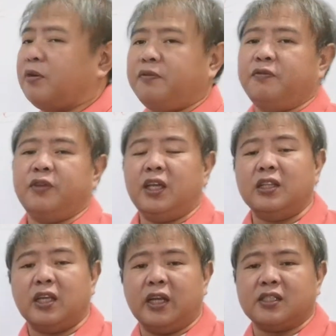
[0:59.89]
of
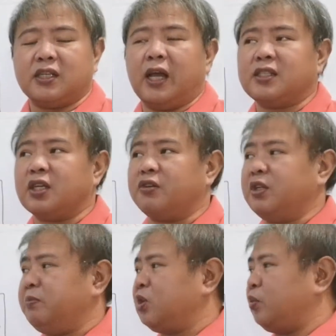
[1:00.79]
interest as
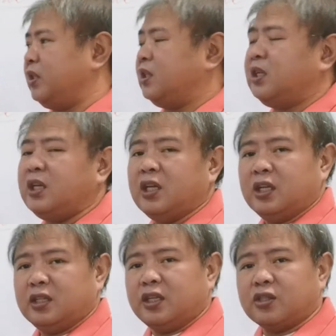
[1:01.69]
agreed between
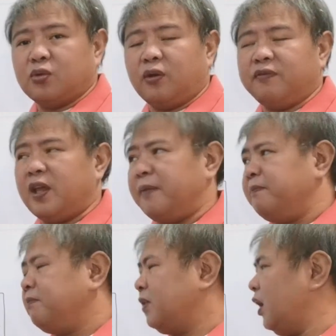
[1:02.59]
the two of them.
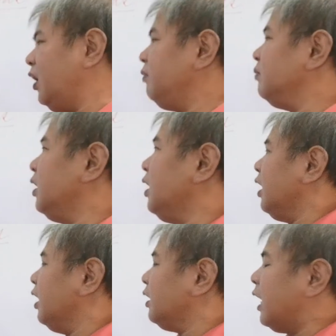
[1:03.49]
Okay.
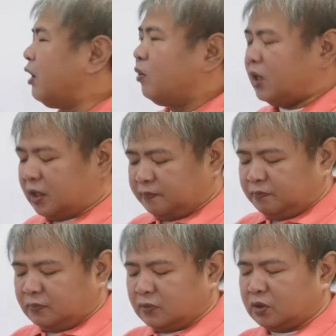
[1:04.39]

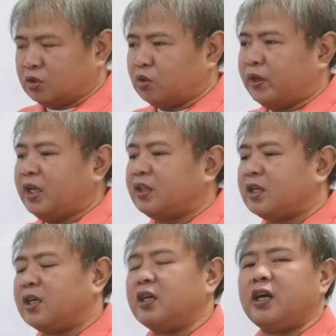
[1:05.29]
Now, during
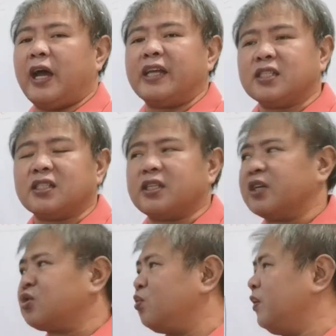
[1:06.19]
the asset
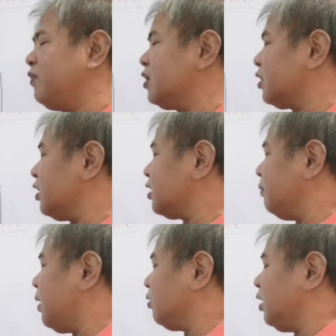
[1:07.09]
section, we've discussed
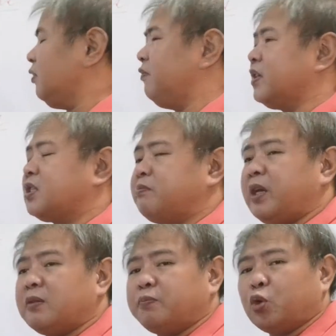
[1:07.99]
about
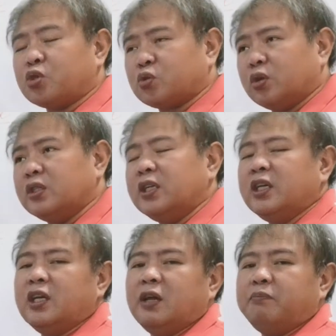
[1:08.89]
investment portion,
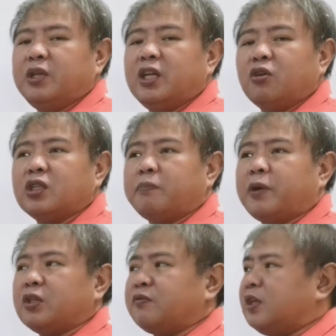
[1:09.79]
meaning on the
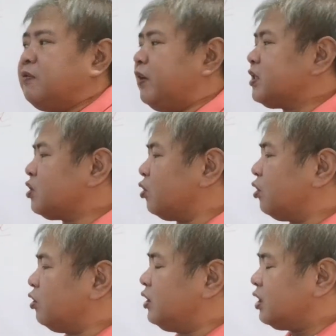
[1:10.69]
part of the
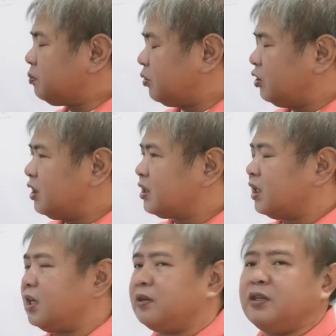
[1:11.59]
investor. On this
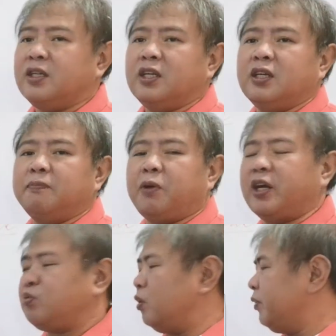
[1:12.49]

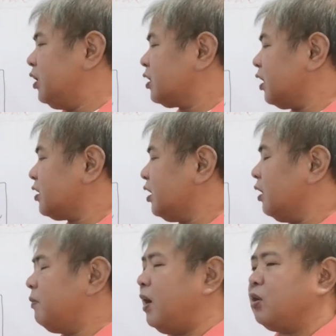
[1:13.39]
part, we'll be discussing
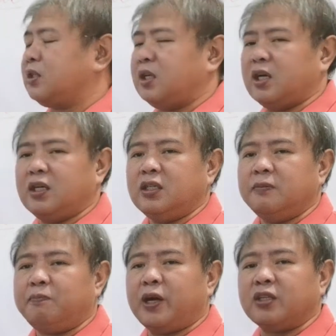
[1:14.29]
about the
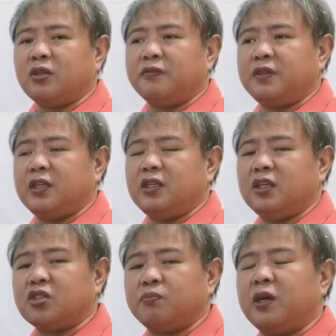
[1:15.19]
part of
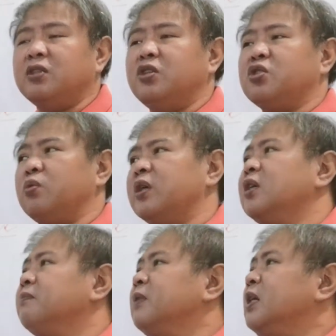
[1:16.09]
the bond issuer.
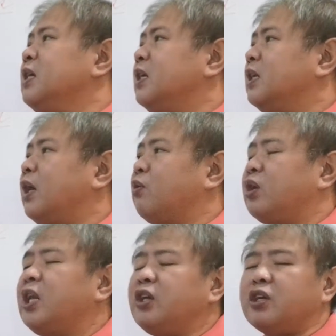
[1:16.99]
Now,
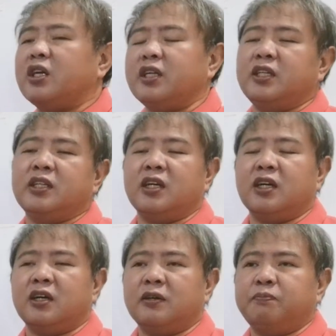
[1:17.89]
earlier in
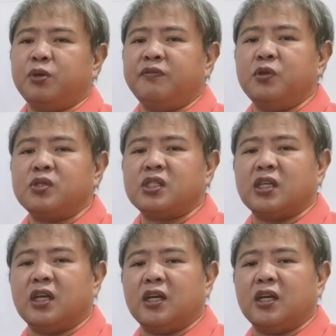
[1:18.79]
the previous